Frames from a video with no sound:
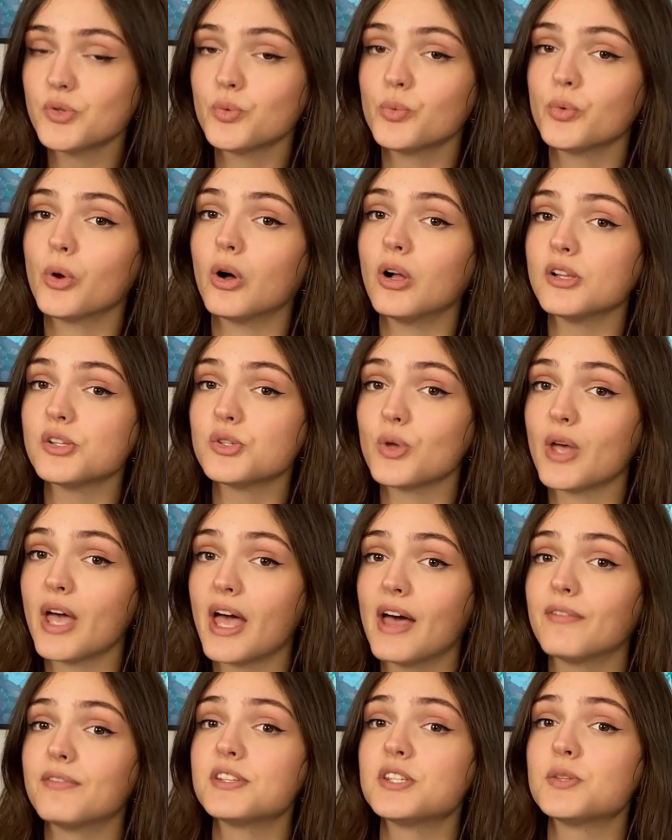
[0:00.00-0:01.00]
we also
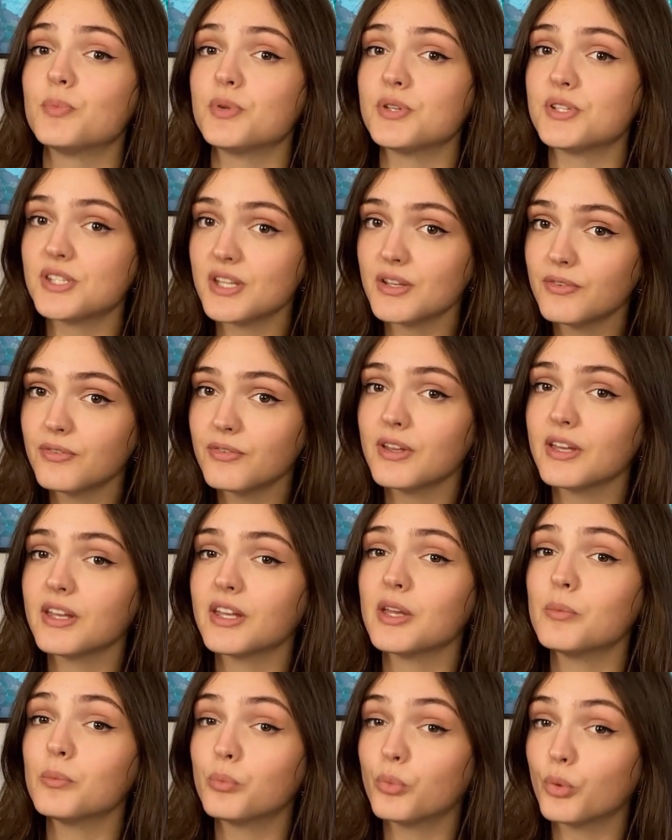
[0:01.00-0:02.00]
have specific
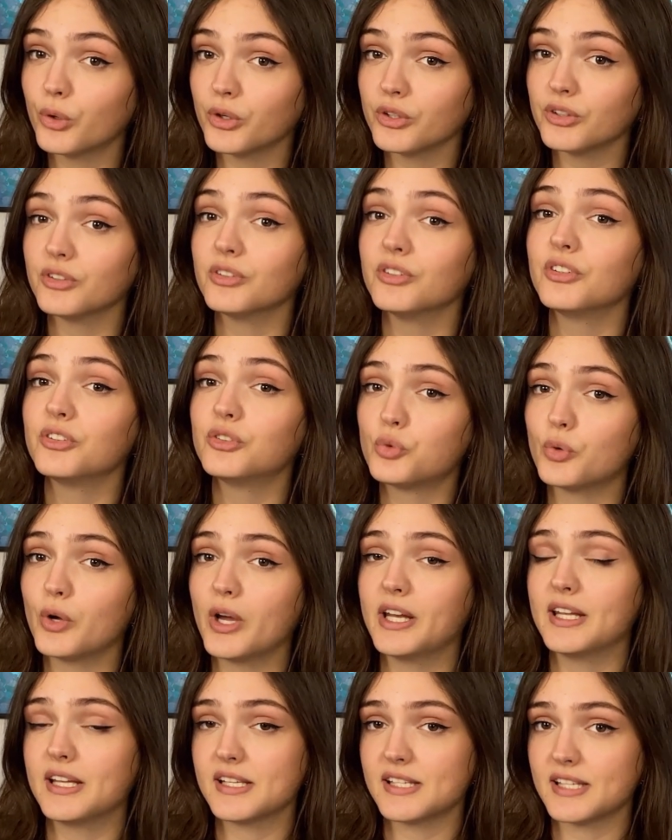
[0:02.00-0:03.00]
important
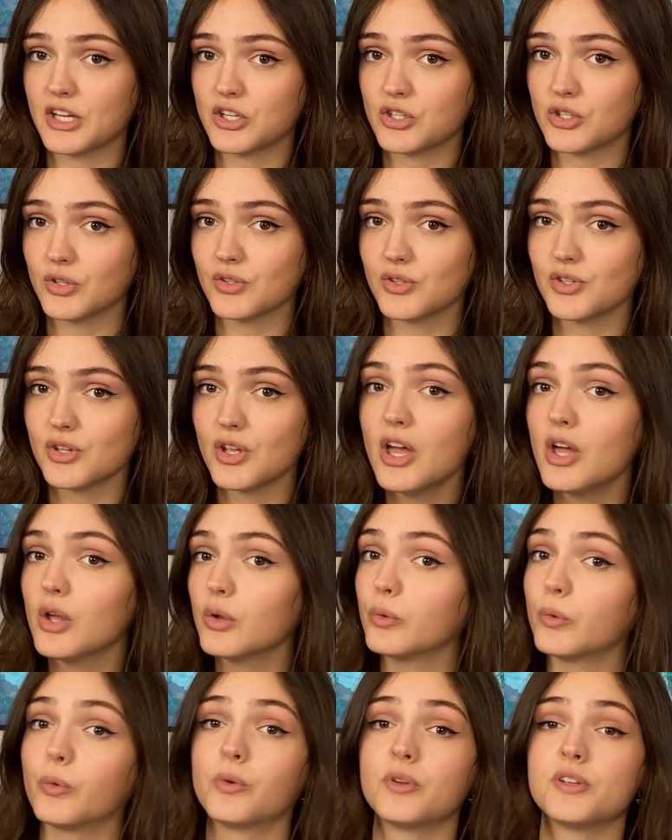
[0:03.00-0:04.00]
trading sessions,
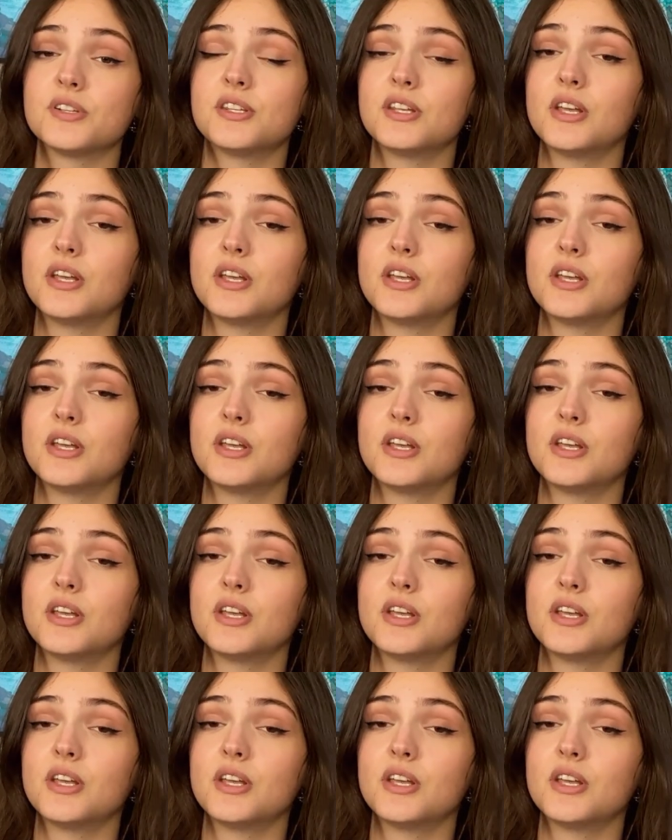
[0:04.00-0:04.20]
known as the